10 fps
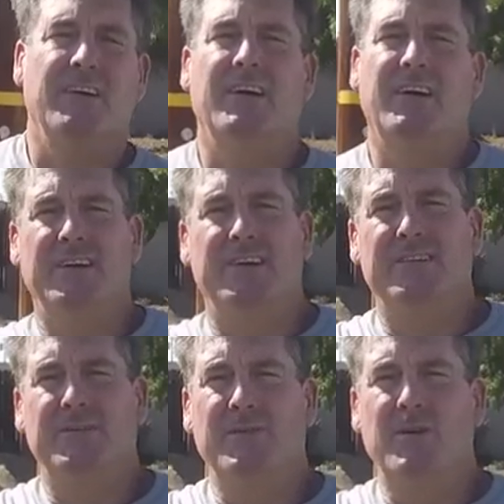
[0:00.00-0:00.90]
Uh,
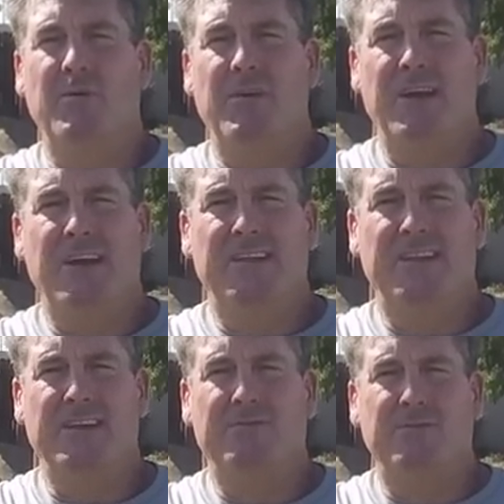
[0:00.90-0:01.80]
let me know what you think.
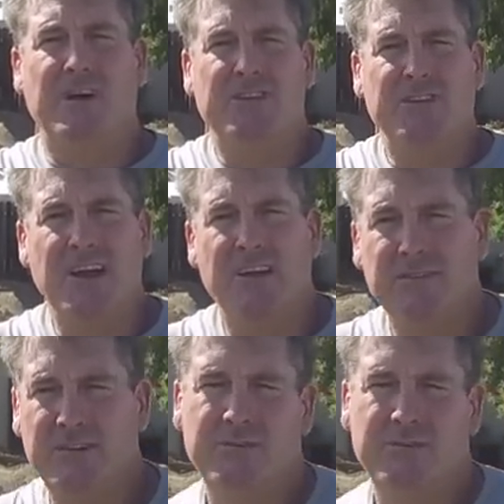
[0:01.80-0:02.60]
Thanks for watching. Have a good